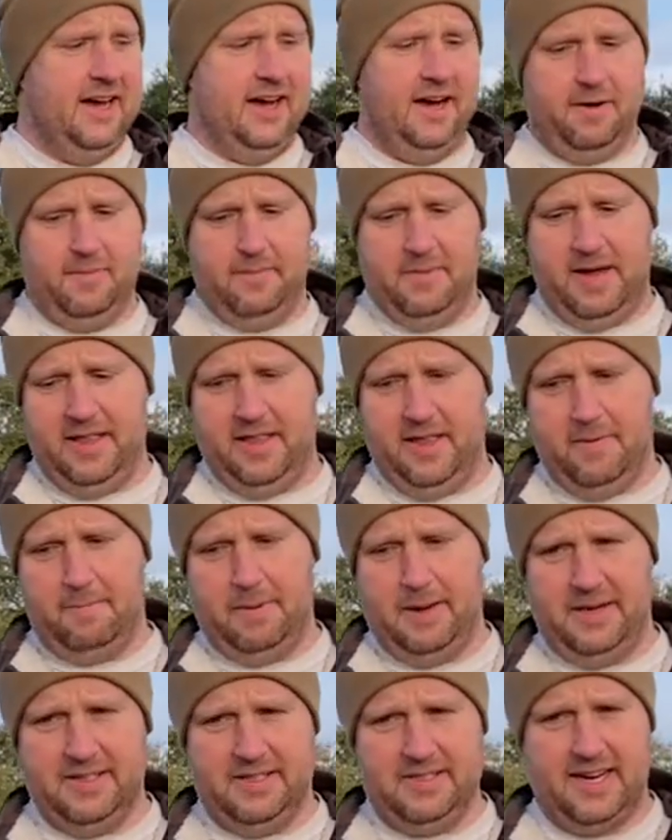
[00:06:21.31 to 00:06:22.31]
and that
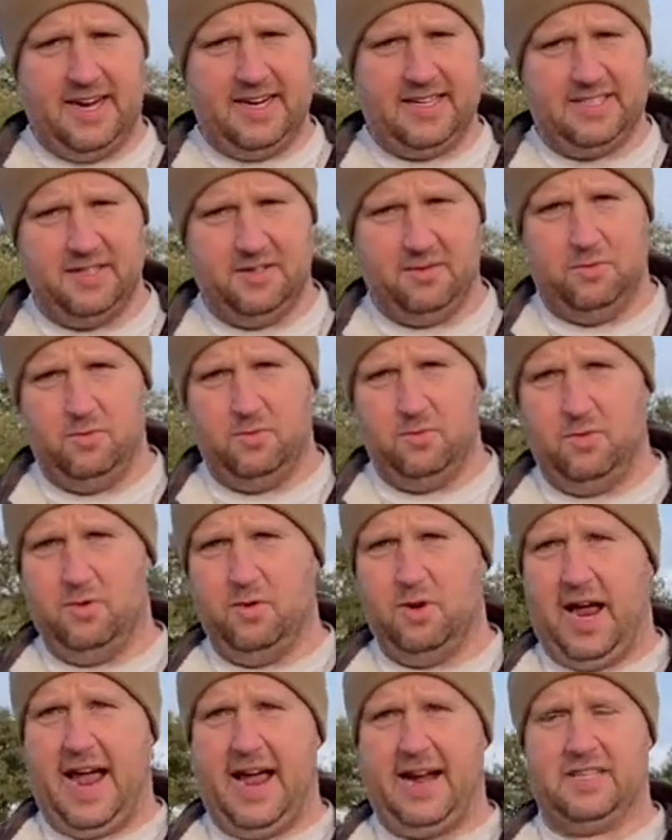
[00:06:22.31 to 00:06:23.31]
beta toxin
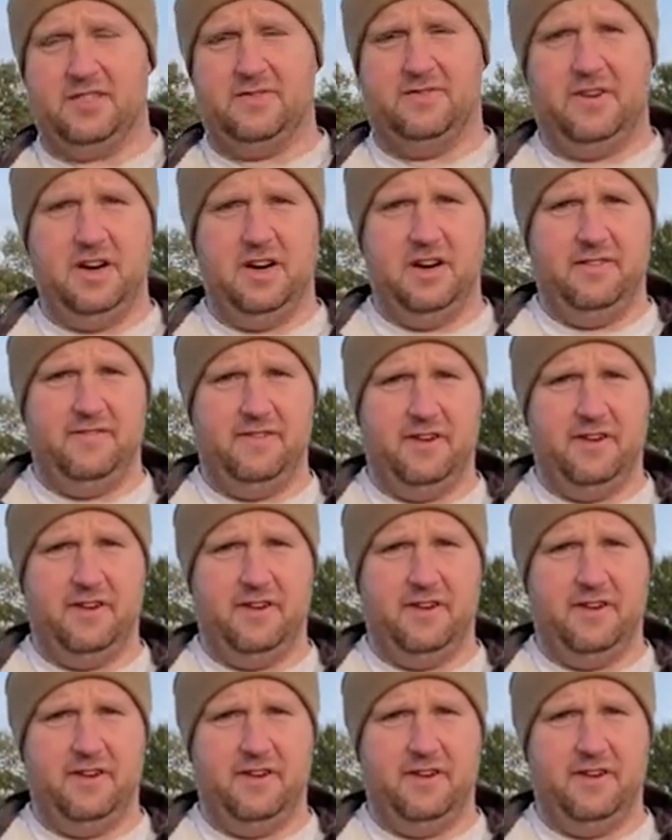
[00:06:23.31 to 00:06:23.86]
acts very,